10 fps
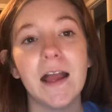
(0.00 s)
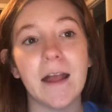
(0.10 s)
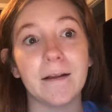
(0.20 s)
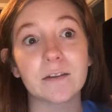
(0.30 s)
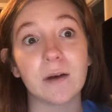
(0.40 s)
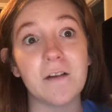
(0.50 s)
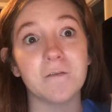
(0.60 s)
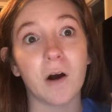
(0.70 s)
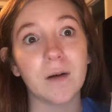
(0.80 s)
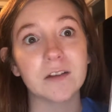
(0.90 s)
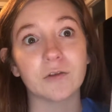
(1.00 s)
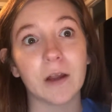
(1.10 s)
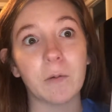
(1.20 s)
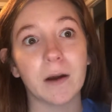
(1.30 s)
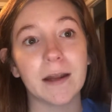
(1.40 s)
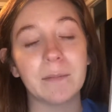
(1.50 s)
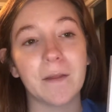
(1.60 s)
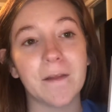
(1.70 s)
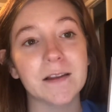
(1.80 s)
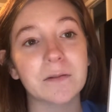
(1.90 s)
And that's what I've always really wanted.
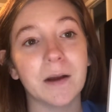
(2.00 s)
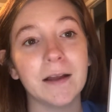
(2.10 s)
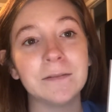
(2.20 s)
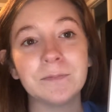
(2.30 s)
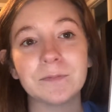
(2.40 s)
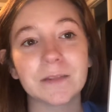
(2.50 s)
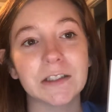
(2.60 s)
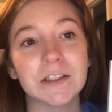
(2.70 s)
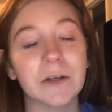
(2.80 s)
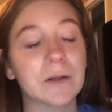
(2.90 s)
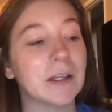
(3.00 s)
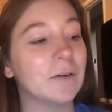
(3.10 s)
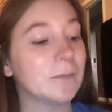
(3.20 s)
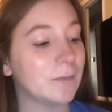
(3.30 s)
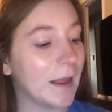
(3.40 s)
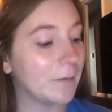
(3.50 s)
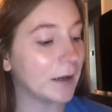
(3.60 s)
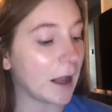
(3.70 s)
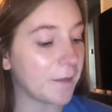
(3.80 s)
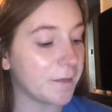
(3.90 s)
But this one is so cute. And we
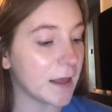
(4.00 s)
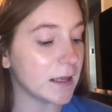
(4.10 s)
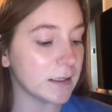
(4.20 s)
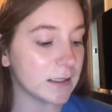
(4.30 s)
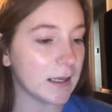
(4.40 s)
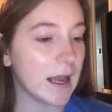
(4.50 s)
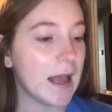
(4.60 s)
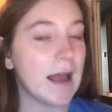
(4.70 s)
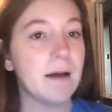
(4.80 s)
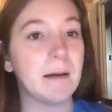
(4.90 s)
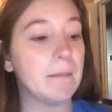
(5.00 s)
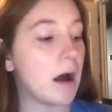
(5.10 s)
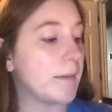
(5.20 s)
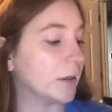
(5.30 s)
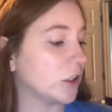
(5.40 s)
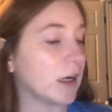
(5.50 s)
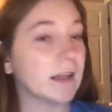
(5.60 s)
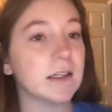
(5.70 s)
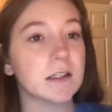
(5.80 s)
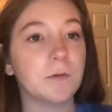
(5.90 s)
got this. My mom actually
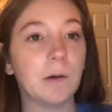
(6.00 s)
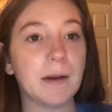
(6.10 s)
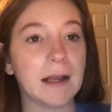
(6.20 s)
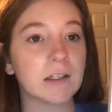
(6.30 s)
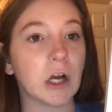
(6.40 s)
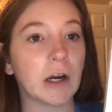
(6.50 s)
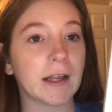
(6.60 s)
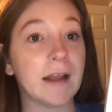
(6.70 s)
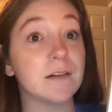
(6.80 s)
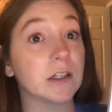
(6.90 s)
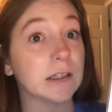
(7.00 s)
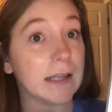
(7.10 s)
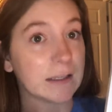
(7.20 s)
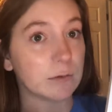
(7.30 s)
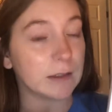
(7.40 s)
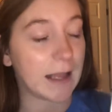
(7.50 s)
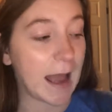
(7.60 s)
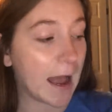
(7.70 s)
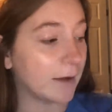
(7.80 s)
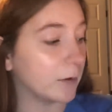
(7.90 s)
got this for me at Target. It was their last one they
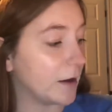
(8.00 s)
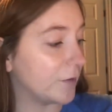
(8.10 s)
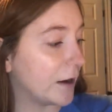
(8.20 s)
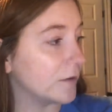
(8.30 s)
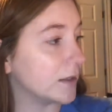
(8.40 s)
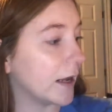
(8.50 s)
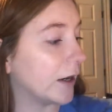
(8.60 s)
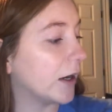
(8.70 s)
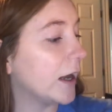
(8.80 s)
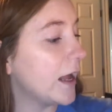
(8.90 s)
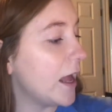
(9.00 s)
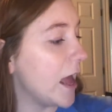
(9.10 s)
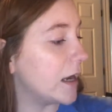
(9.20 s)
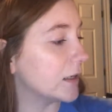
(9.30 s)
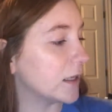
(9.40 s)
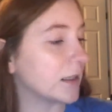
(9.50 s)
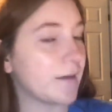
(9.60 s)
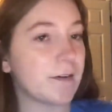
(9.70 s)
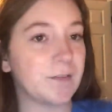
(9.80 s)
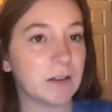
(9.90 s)
had whenever I was there. And it says
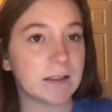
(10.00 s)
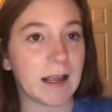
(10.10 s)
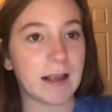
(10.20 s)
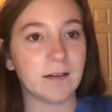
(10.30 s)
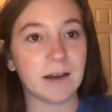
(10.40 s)
Love at First Sight.